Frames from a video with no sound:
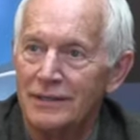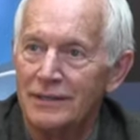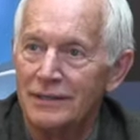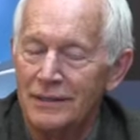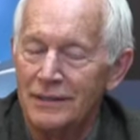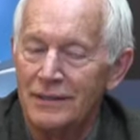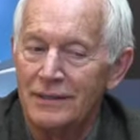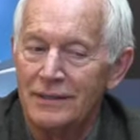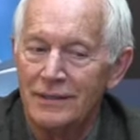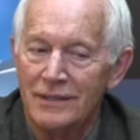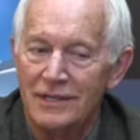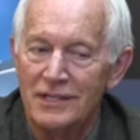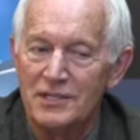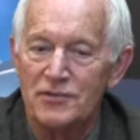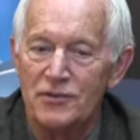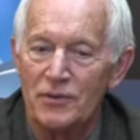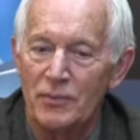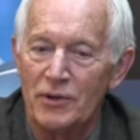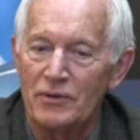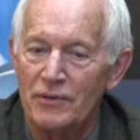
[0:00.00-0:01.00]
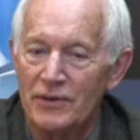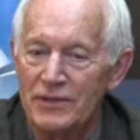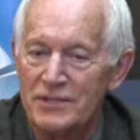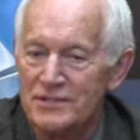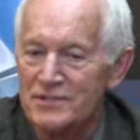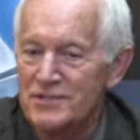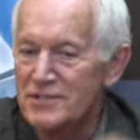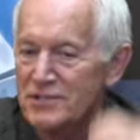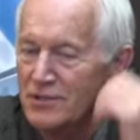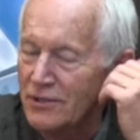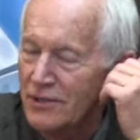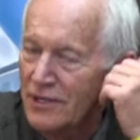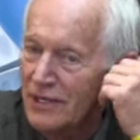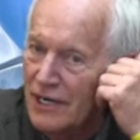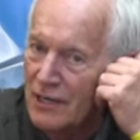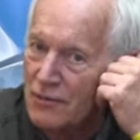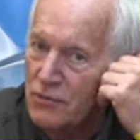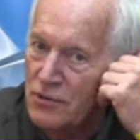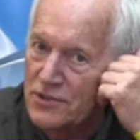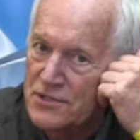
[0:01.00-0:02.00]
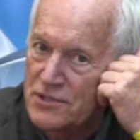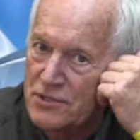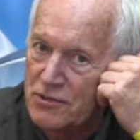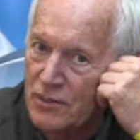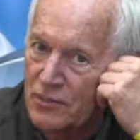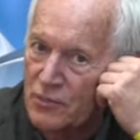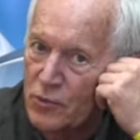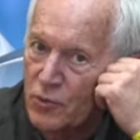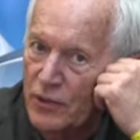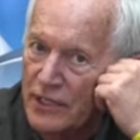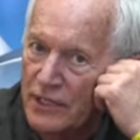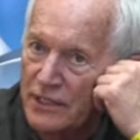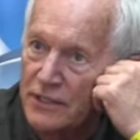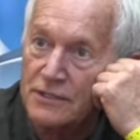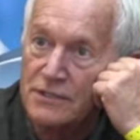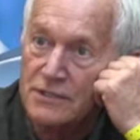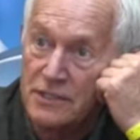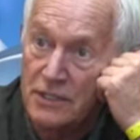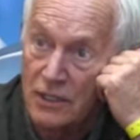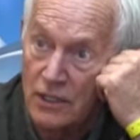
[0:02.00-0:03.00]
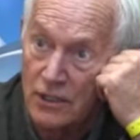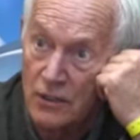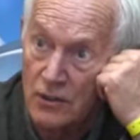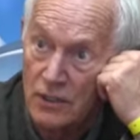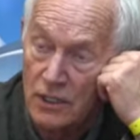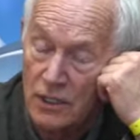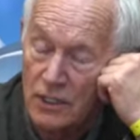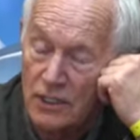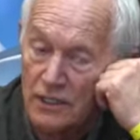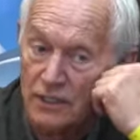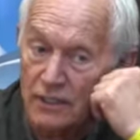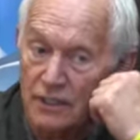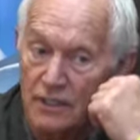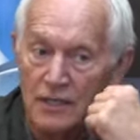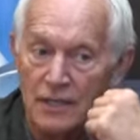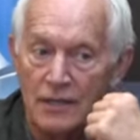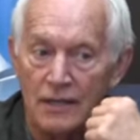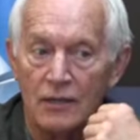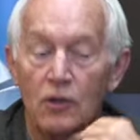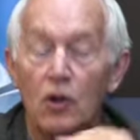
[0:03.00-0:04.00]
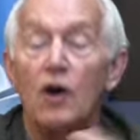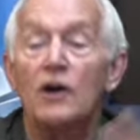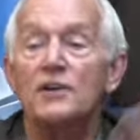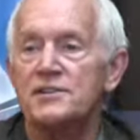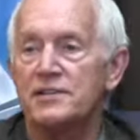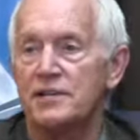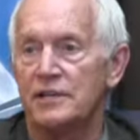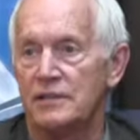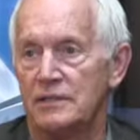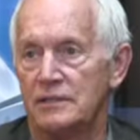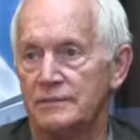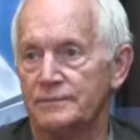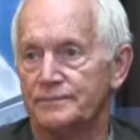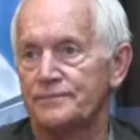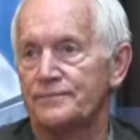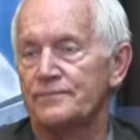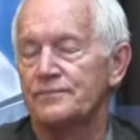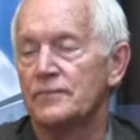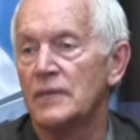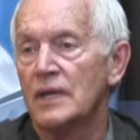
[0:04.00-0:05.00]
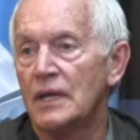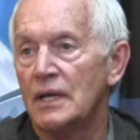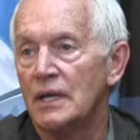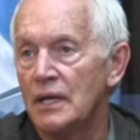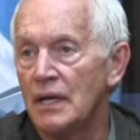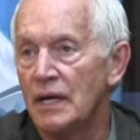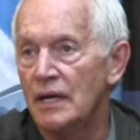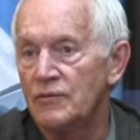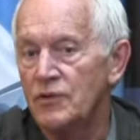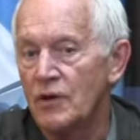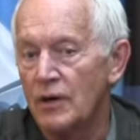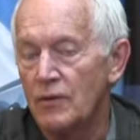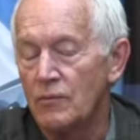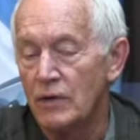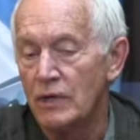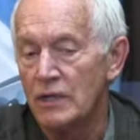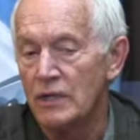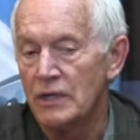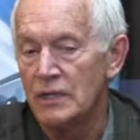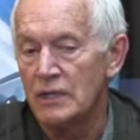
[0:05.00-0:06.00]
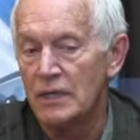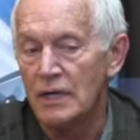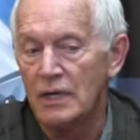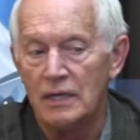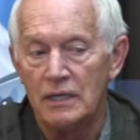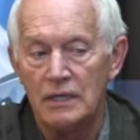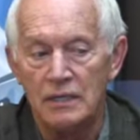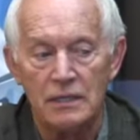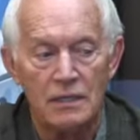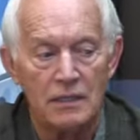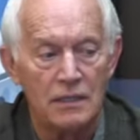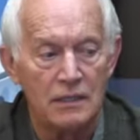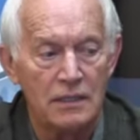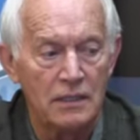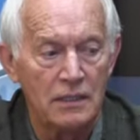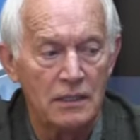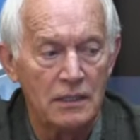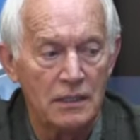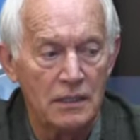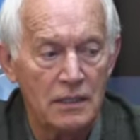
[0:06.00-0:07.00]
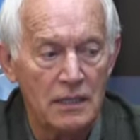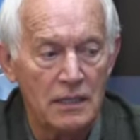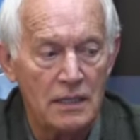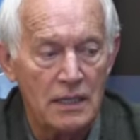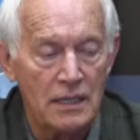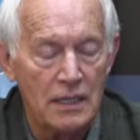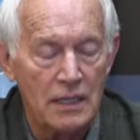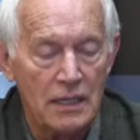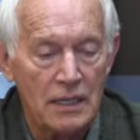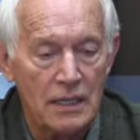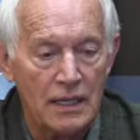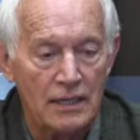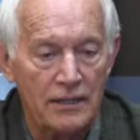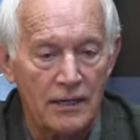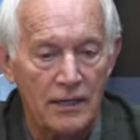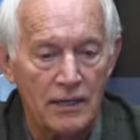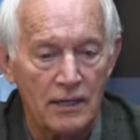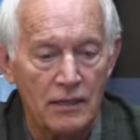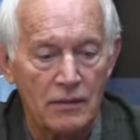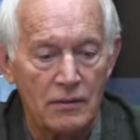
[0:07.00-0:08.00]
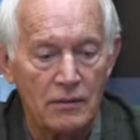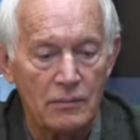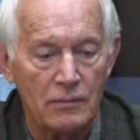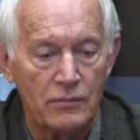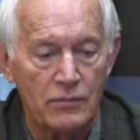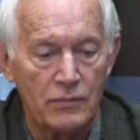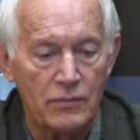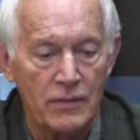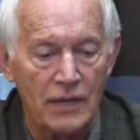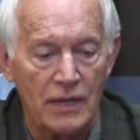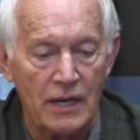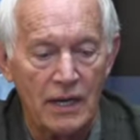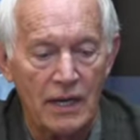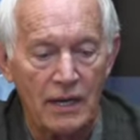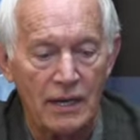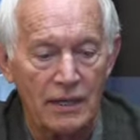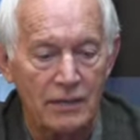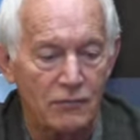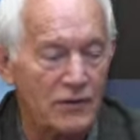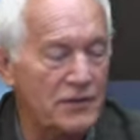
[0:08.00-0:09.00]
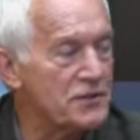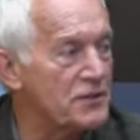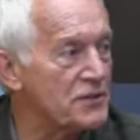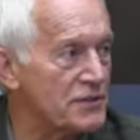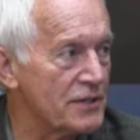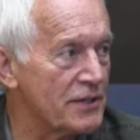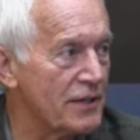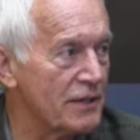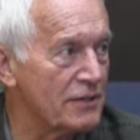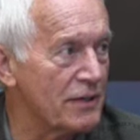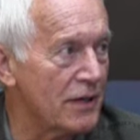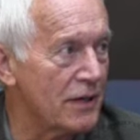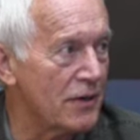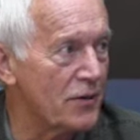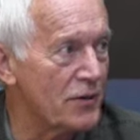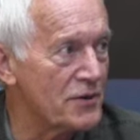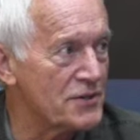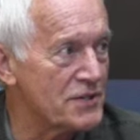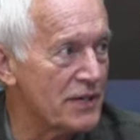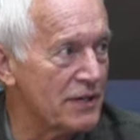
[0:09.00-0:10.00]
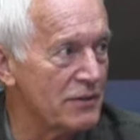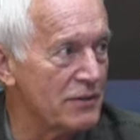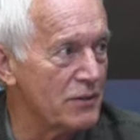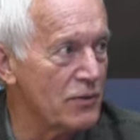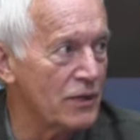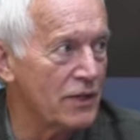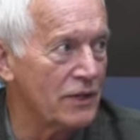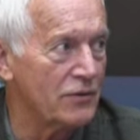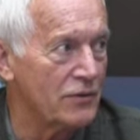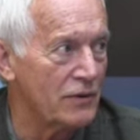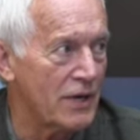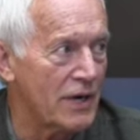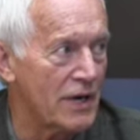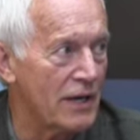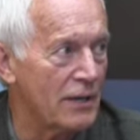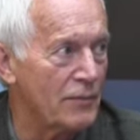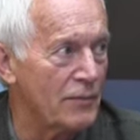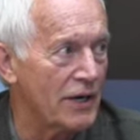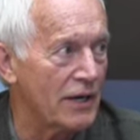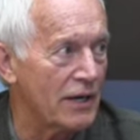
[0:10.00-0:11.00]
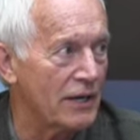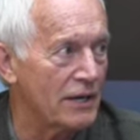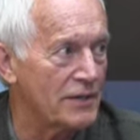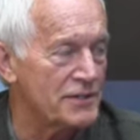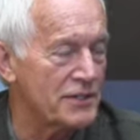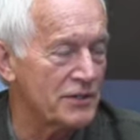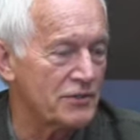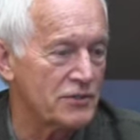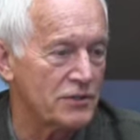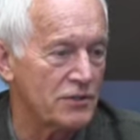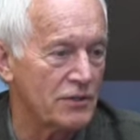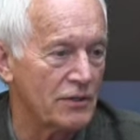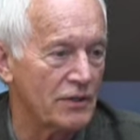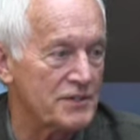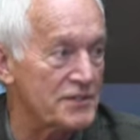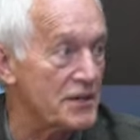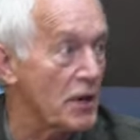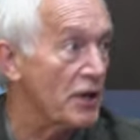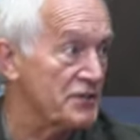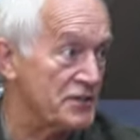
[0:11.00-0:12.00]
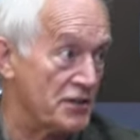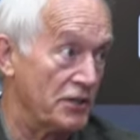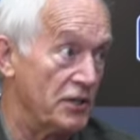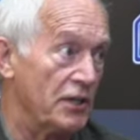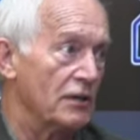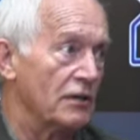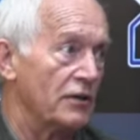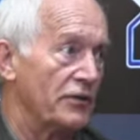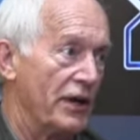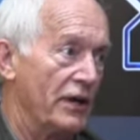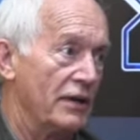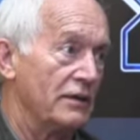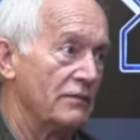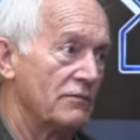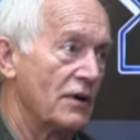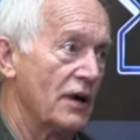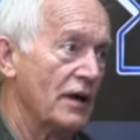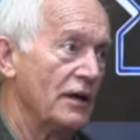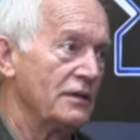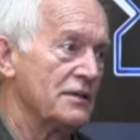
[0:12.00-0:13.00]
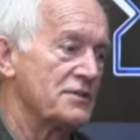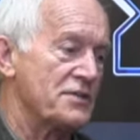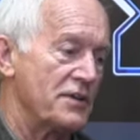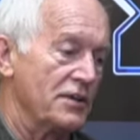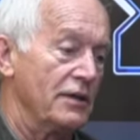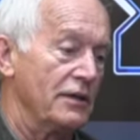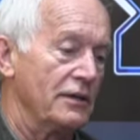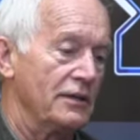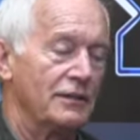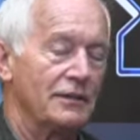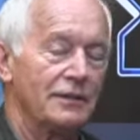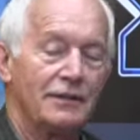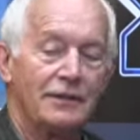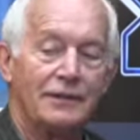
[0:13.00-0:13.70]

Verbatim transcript: Cool. It's from an original story. I wrote a script 20 years ago and lost it after I'd written it. And uh, and uh, the guy Richardson at Horse, said, "Do you want to do a comic?" And I said, "Sure." He said, "It's a deal then, right? It's a deal."